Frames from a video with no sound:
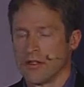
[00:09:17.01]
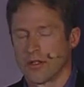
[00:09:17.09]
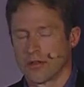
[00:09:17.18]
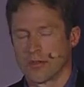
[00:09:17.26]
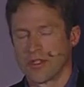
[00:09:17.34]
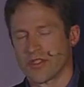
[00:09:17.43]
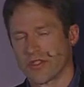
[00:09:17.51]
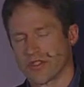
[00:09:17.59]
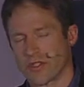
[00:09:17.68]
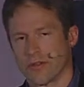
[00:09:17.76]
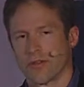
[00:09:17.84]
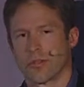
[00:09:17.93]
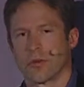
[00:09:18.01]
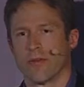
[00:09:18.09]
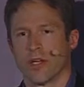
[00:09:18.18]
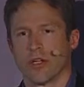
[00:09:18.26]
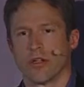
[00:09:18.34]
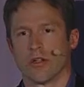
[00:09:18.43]
The other one is a service
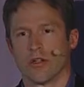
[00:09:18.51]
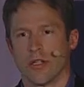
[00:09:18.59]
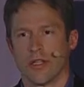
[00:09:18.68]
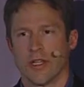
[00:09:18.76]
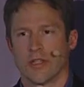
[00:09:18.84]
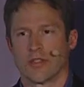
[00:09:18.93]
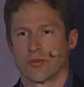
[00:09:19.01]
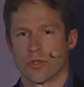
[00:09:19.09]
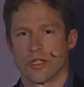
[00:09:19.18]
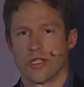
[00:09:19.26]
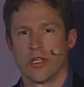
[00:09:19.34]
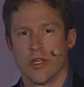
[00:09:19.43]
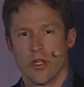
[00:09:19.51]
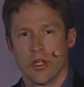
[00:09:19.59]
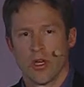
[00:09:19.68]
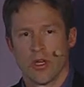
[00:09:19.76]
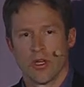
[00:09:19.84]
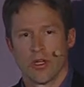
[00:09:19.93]
provider, and that is really
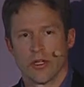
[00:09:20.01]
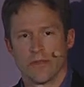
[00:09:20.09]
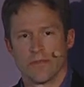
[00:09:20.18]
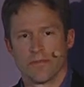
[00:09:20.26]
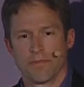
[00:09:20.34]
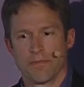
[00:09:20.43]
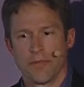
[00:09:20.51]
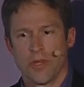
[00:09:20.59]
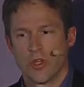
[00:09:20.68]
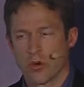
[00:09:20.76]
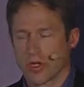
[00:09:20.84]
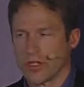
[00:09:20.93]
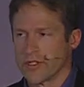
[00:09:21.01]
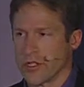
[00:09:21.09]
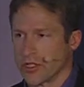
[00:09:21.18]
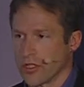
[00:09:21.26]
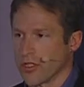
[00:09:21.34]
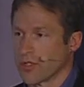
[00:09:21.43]
the
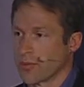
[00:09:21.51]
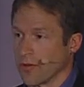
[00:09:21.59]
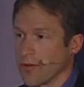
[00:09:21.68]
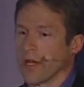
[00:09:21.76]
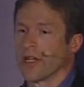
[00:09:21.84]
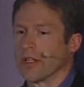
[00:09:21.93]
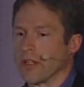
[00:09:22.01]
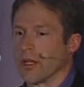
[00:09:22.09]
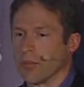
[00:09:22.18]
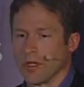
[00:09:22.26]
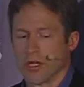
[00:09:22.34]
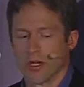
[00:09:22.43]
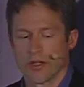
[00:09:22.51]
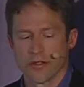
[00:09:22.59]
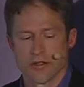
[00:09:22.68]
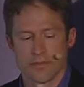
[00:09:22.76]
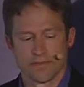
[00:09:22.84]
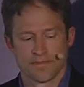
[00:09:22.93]
organization that's providing the APIs.